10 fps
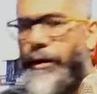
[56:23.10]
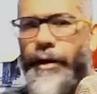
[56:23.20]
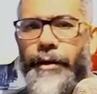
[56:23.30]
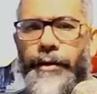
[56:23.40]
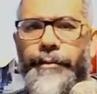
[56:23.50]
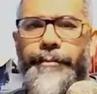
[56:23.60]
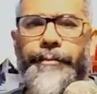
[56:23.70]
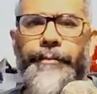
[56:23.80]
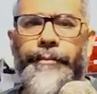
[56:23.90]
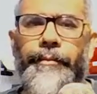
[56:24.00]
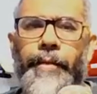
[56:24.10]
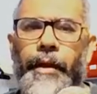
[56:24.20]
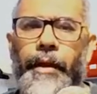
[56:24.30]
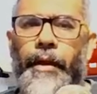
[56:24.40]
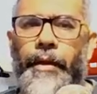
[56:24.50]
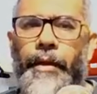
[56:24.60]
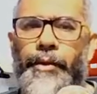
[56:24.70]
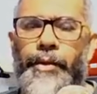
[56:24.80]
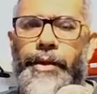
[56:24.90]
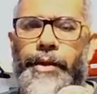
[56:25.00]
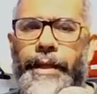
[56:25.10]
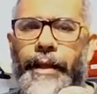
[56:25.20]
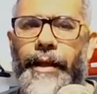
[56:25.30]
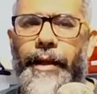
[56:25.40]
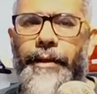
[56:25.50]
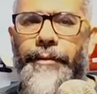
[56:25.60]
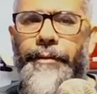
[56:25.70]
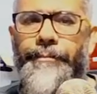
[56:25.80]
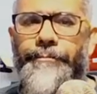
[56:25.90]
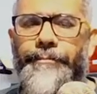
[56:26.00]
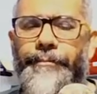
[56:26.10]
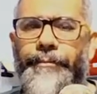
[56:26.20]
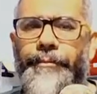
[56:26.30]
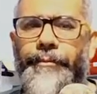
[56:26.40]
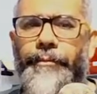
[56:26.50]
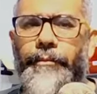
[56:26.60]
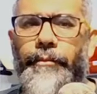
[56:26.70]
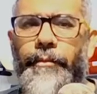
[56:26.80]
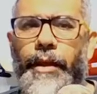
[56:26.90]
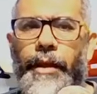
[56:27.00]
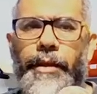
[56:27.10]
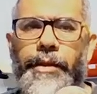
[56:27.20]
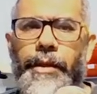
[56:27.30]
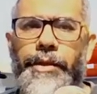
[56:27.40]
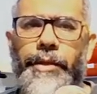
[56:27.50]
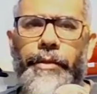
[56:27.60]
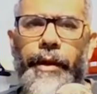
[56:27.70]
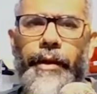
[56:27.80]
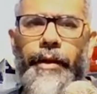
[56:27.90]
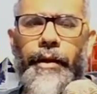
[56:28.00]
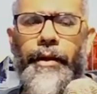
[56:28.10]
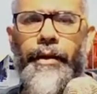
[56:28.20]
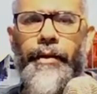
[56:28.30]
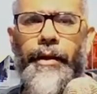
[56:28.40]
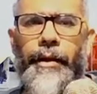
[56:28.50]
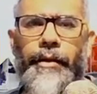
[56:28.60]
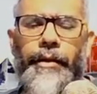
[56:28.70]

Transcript: here, and so you send light in such a way that